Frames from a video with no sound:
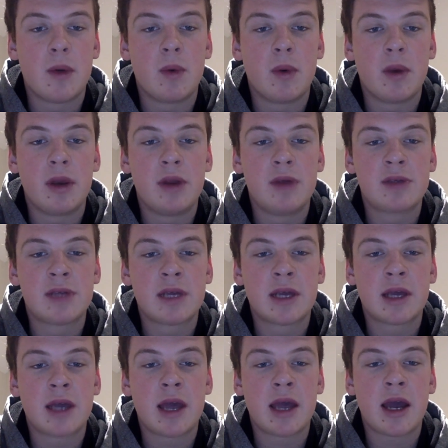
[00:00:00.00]
When
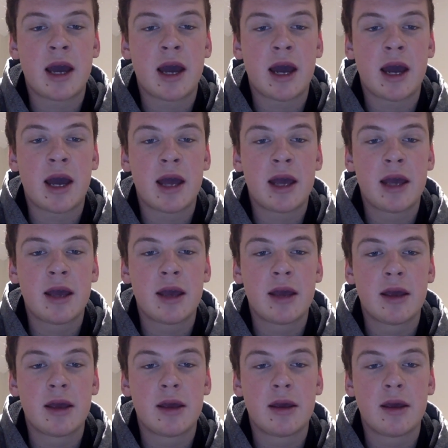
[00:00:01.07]
using AI,
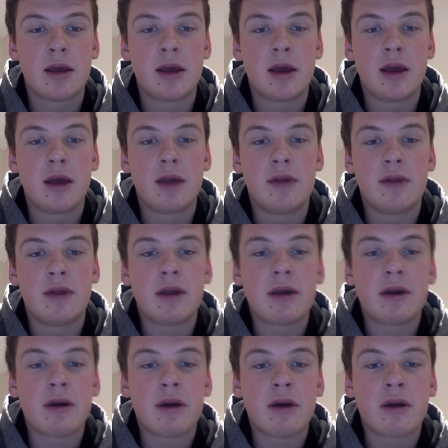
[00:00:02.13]

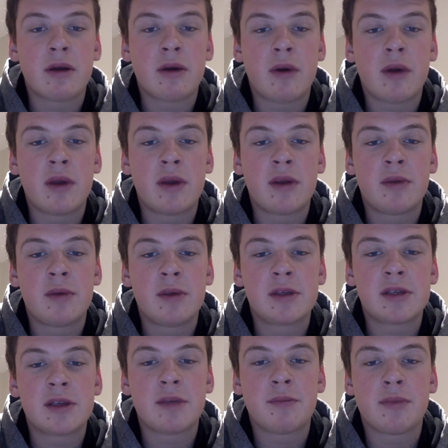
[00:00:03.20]
there are going to be
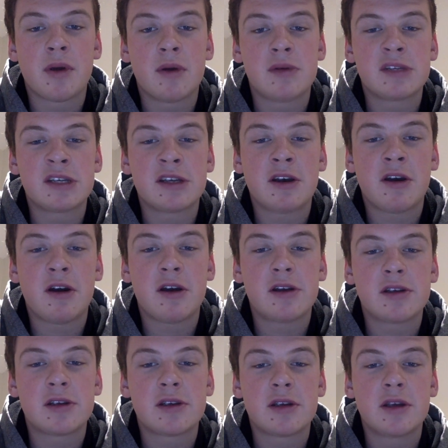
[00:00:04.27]
some pros and
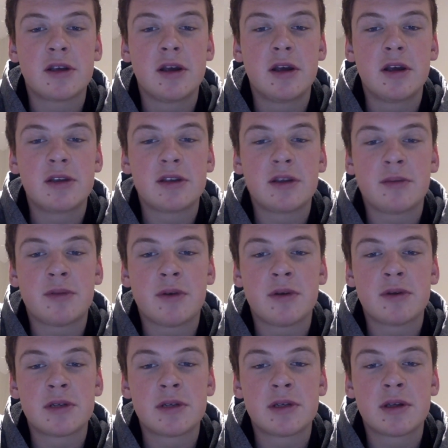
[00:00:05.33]
cons. Some
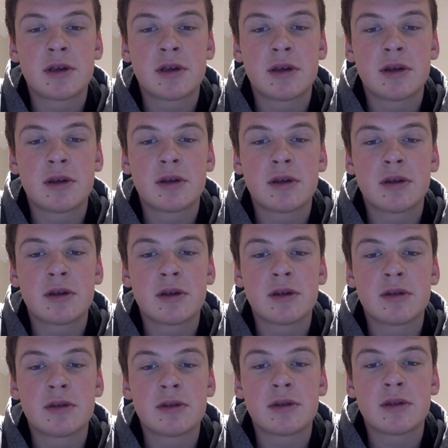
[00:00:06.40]
pros and
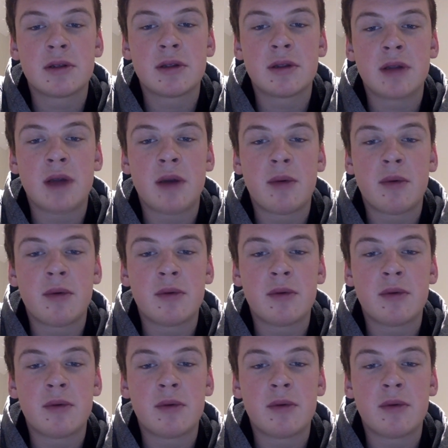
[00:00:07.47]
that